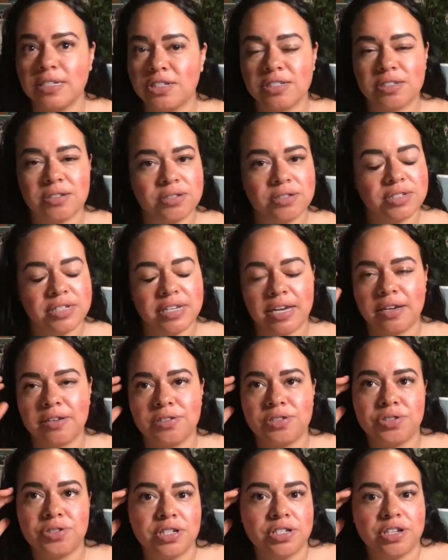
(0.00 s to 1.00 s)
just goes
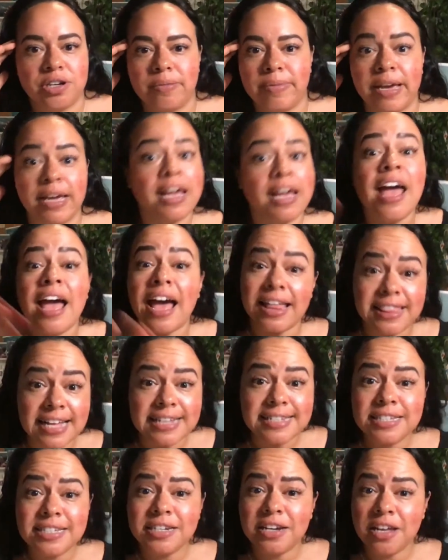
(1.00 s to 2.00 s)
straight to your bank. And
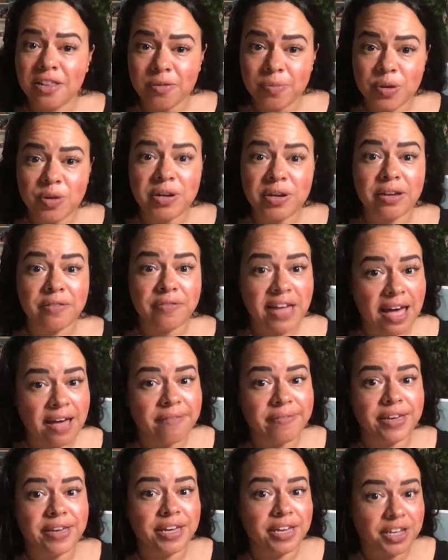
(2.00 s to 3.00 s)
that's another beauty of
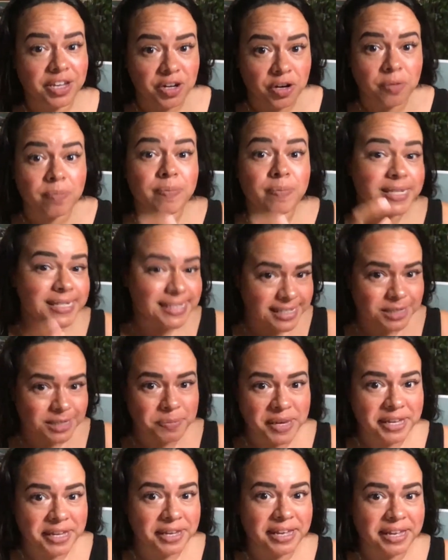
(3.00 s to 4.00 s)
having your business
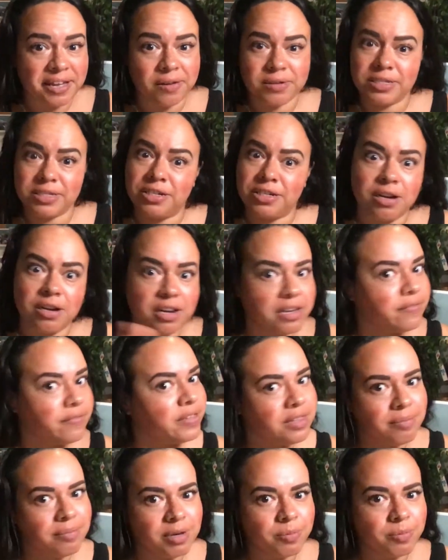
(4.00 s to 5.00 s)
bank account, because you're not
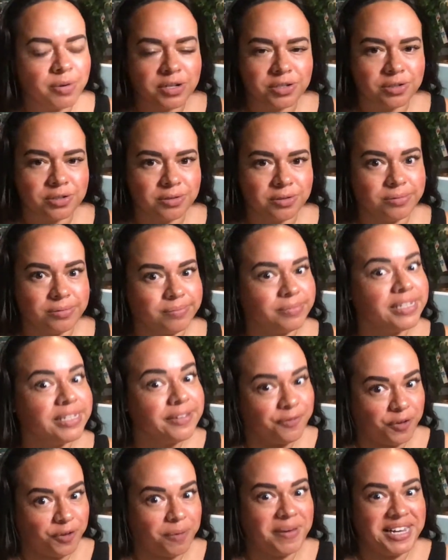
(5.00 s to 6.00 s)
giving them your personal
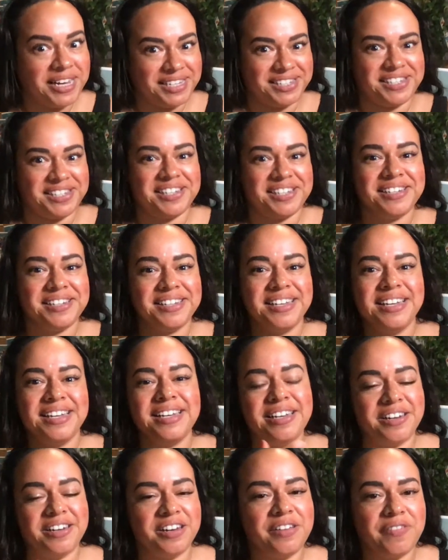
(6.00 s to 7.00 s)
information.
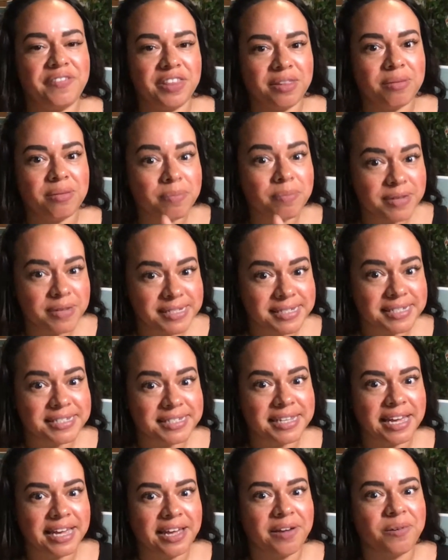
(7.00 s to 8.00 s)
You're giving them the business
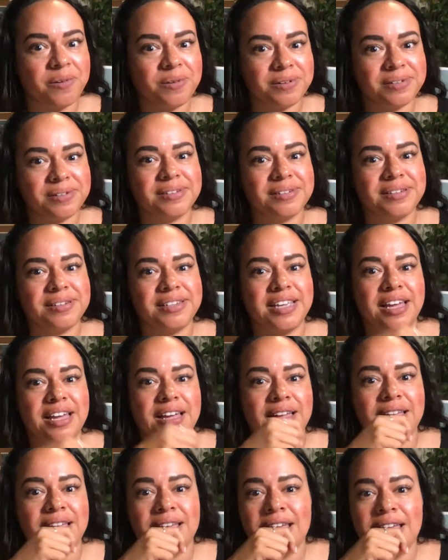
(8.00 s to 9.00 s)
account.
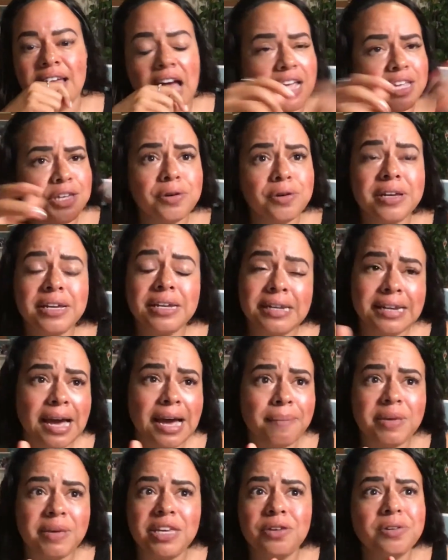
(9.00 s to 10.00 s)
Yeah. And you can
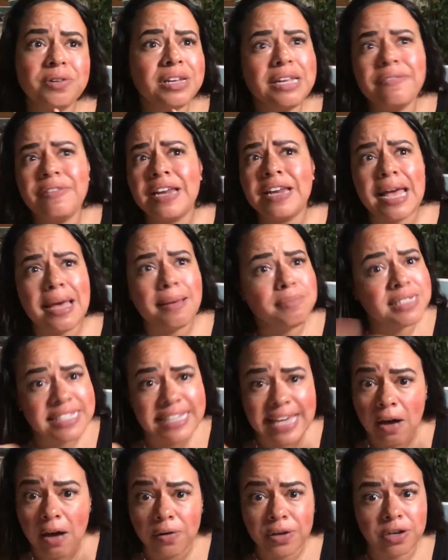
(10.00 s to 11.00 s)
even
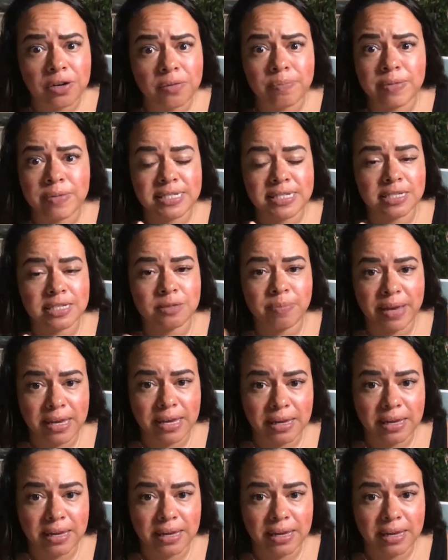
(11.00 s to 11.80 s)
empty out your business bank